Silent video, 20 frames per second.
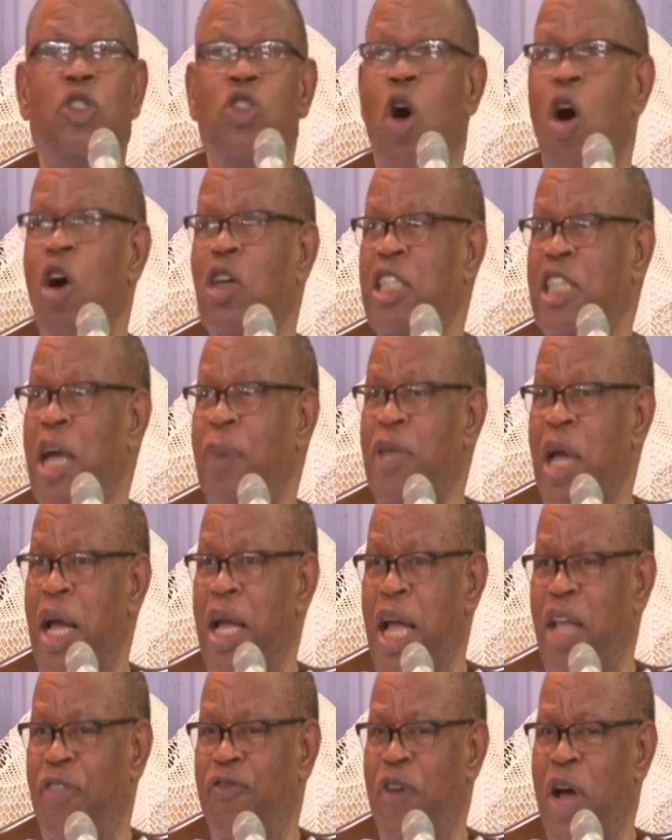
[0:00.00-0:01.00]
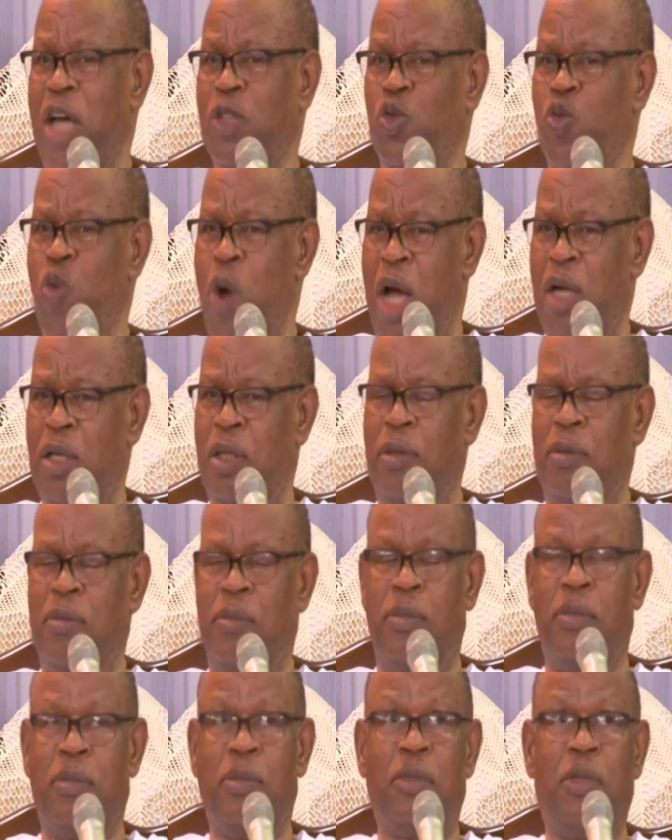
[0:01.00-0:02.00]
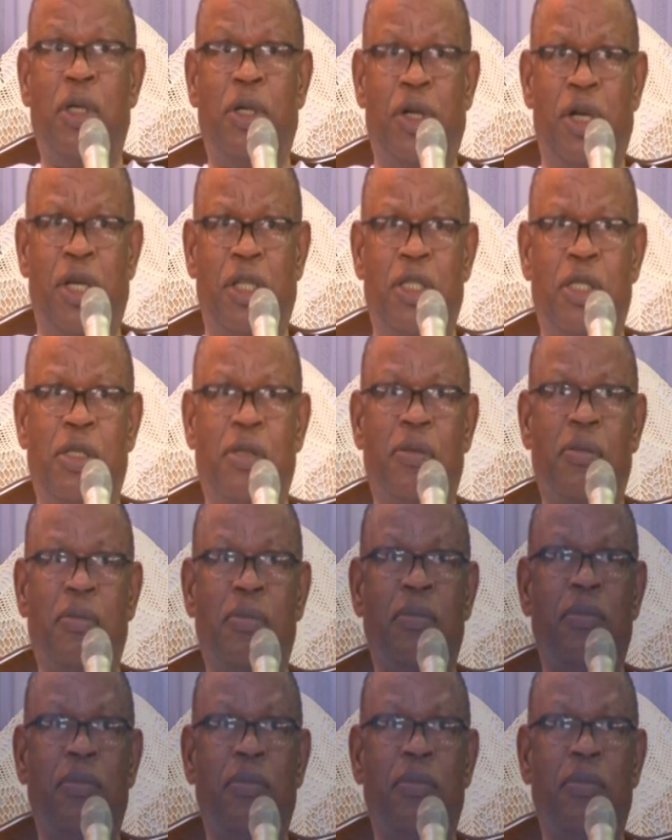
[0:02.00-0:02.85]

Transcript: John chapter 8, verse 1. Read.